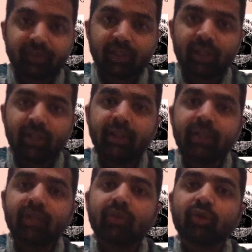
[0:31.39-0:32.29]
and
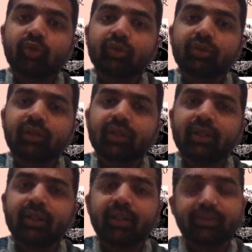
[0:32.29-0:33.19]
heated to
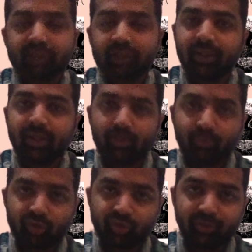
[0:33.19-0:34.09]
1300 degrees centigrade
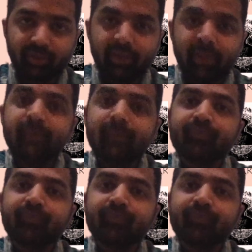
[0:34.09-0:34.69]
approximately,